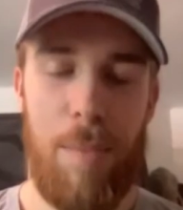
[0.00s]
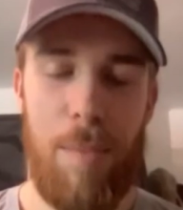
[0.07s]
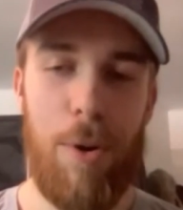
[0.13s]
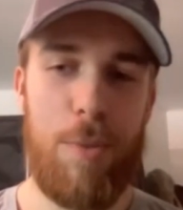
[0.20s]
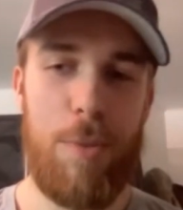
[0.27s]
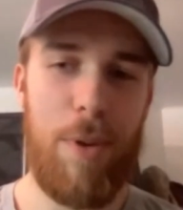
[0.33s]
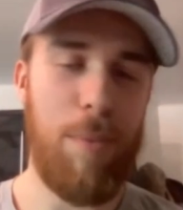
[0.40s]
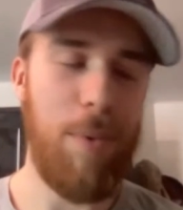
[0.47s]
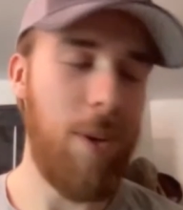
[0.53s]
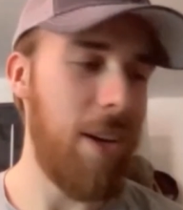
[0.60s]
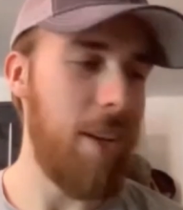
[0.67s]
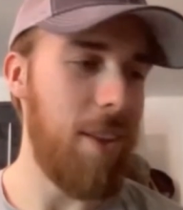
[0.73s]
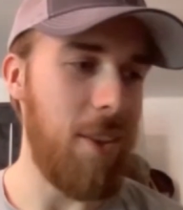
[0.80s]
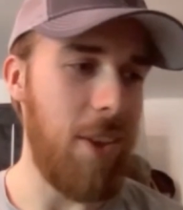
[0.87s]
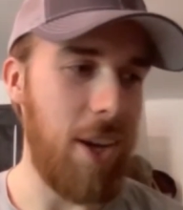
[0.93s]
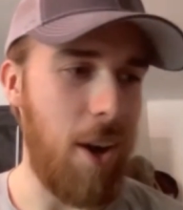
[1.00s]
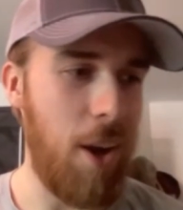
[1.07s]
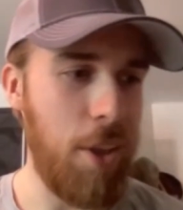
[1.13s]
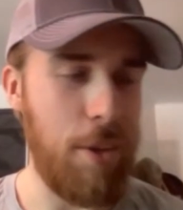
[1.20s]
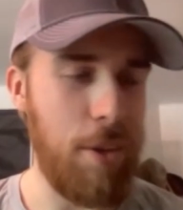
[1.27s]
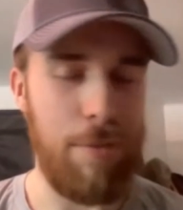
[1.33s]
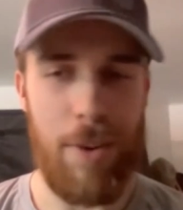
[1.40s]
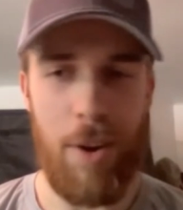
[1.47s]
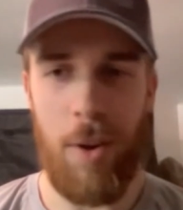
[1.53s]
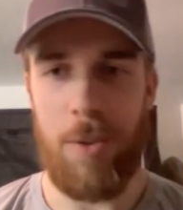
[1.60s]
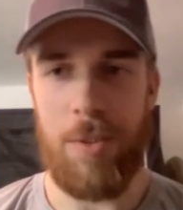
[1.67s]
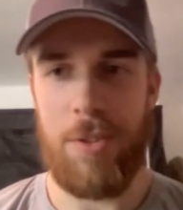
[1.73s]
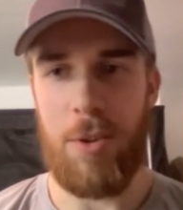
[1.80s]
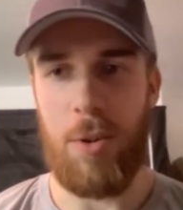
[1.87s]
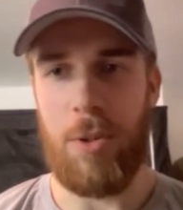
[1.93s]
Most people are either like on their
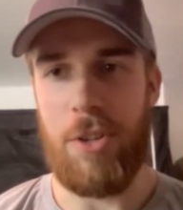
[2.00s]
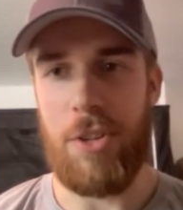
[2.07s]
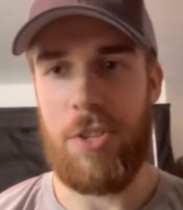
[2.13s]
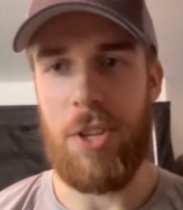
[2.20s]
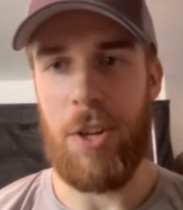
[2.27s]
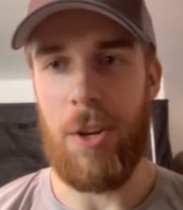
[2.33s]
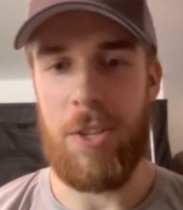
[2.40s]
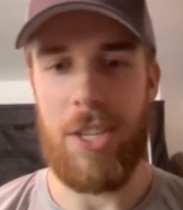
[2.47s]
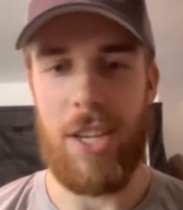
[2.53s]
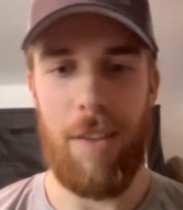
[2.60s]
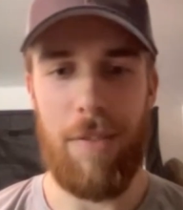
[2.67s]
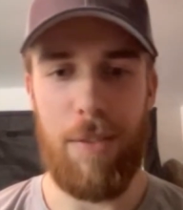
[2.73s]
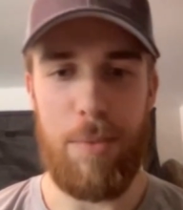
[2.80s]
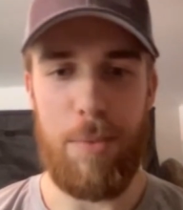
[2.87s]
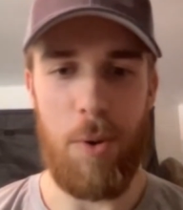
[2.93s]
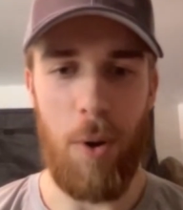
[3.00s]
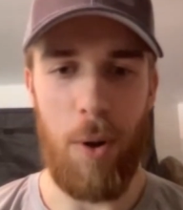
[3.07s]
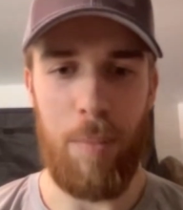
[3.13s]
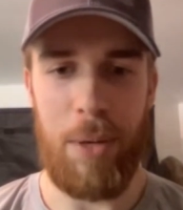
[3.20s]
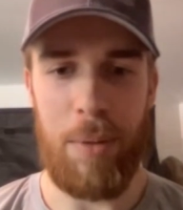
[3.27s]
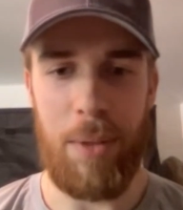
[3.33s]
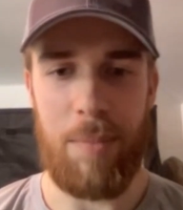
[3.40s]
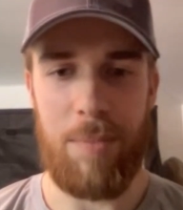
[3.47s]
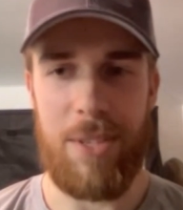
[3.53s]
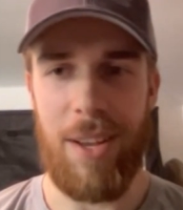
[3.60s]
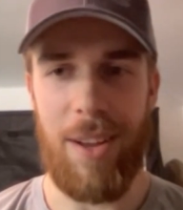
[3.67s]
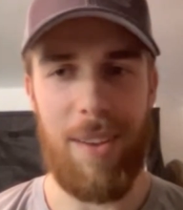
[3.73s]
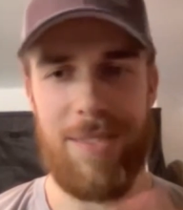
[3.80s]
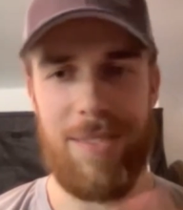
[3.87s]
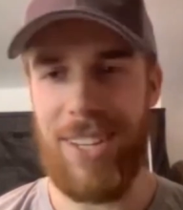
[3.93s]
phones or just so self-absorbed in
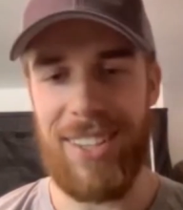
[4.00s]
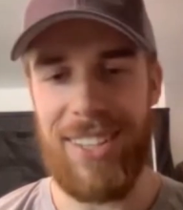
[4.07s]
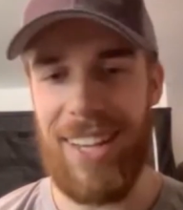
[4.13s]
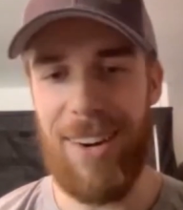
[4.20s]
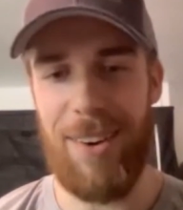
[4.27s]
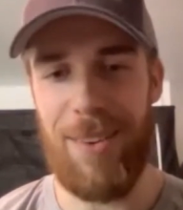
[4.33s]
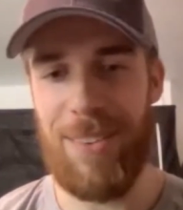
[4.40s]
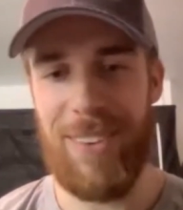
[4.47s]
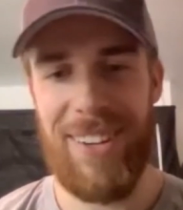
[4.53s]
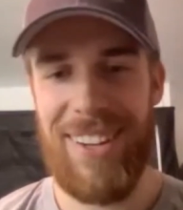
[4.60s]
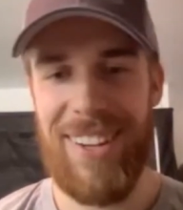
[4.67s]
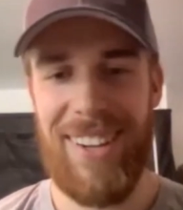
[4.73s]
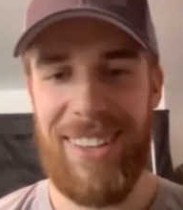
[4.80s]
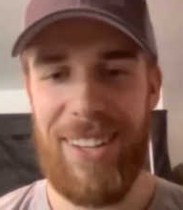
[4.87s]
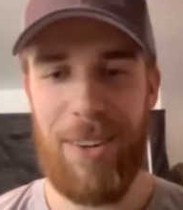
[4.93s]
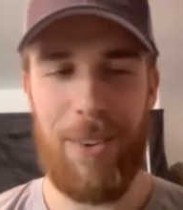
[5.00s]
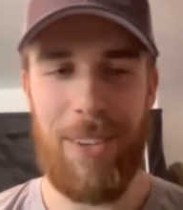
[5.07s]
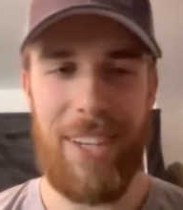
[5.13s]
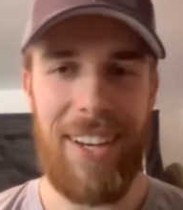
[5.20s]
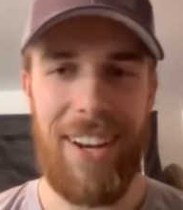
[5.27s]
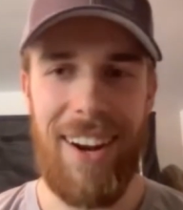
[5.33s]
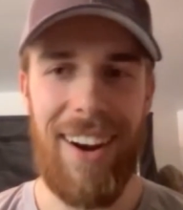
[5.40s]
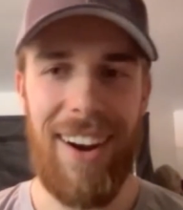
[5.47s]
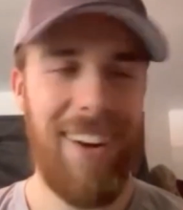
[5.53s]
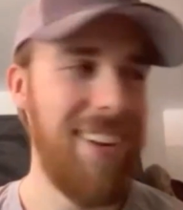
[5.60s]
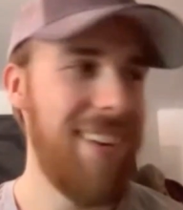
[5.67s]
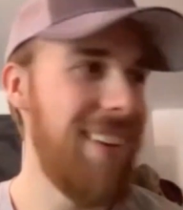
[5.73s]
themselves, like they don't really care.